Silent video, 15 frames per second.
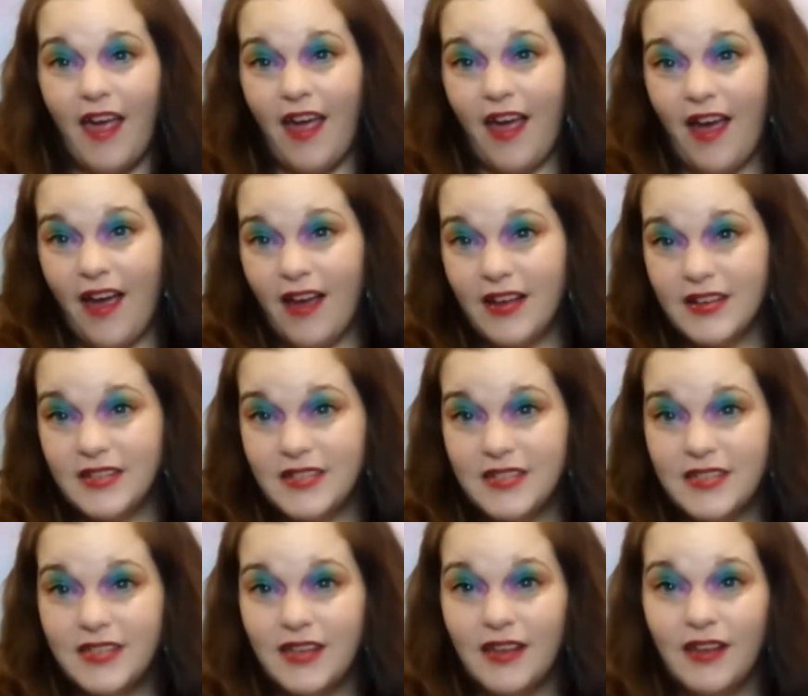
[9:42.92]
and
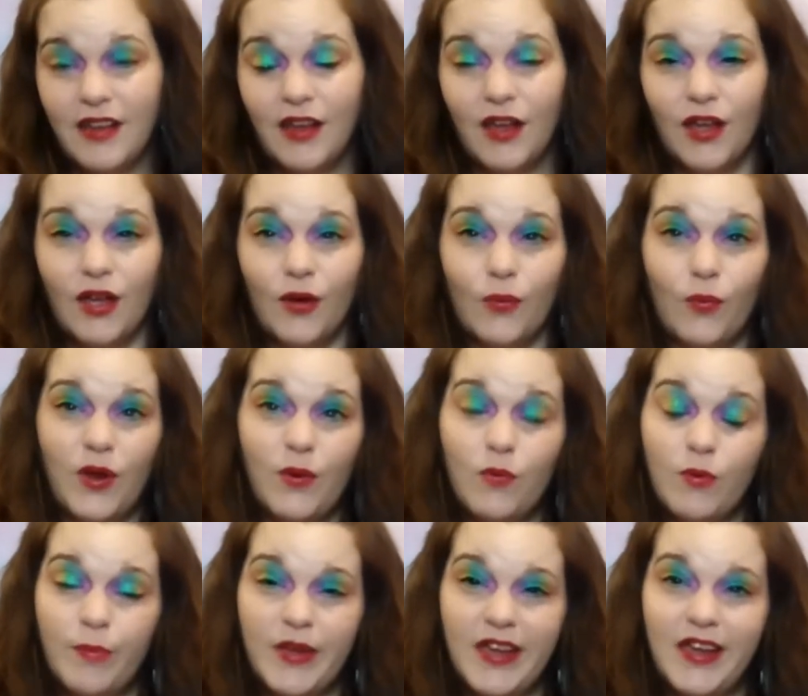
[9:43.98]
we
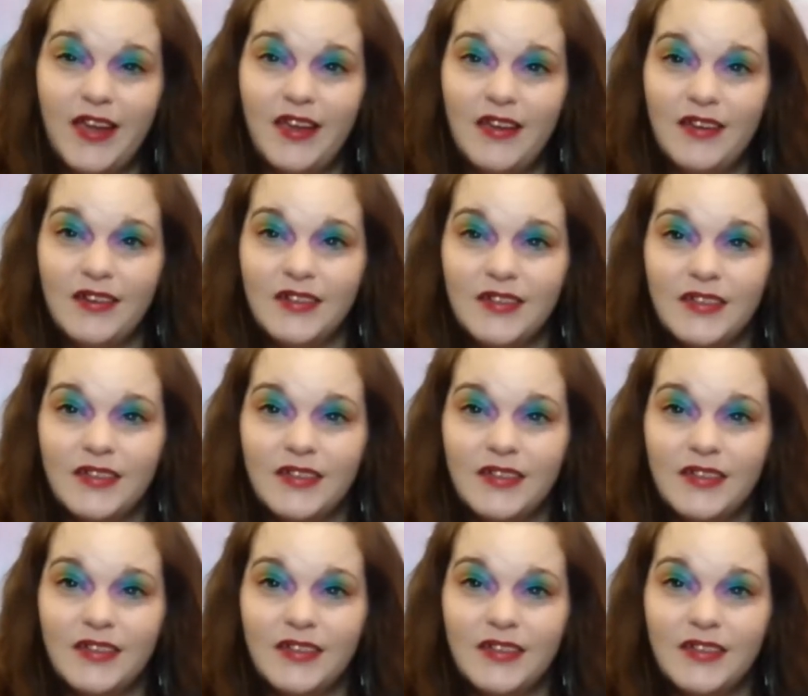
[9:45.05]
will be